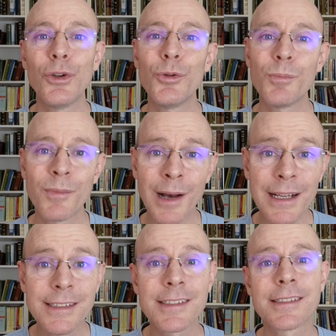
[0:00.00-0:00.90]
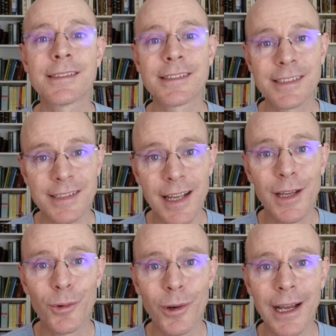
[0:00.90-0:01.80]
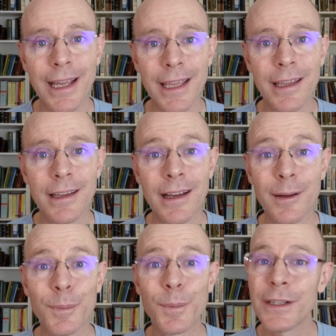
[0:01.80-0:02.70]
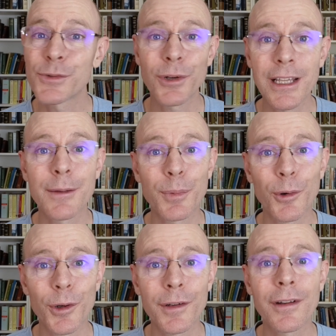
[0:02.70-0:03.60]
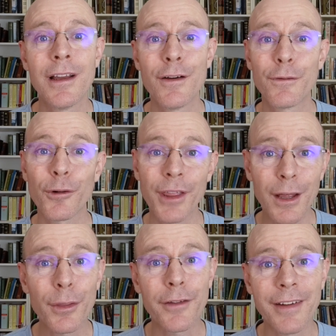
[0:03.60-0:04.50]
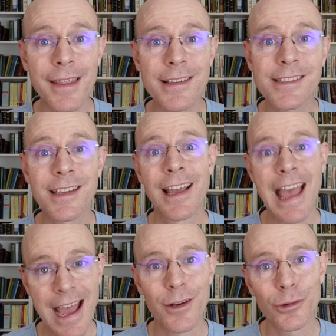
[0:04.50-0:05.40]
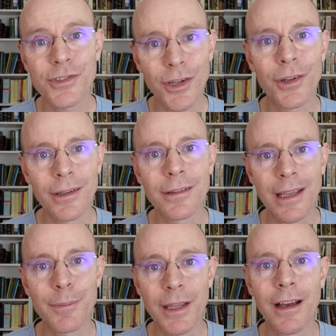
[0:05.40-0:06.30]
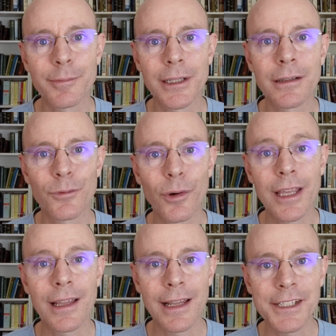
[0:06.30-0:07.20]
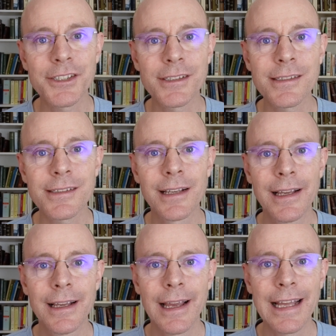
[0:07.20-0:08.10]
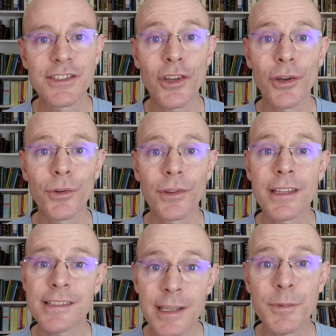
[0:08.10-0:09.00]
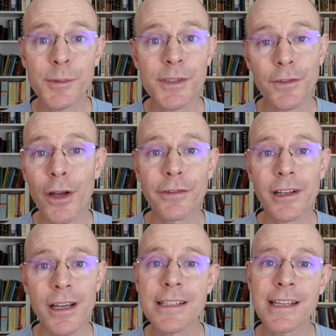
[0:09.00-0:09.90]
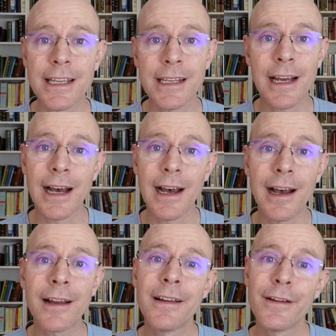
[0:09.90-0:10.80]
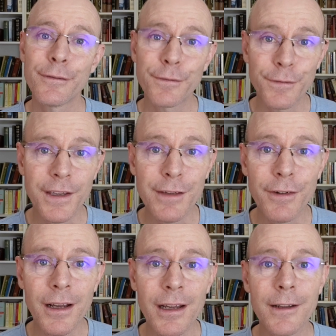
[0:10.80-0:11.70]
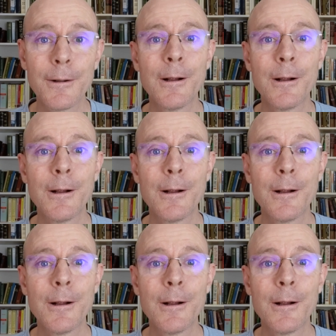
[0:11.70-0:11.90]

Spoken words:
you must stay away. It's really important for the health of others and also to keep the government regulations. And so the symptoms of COVID-19 are fever,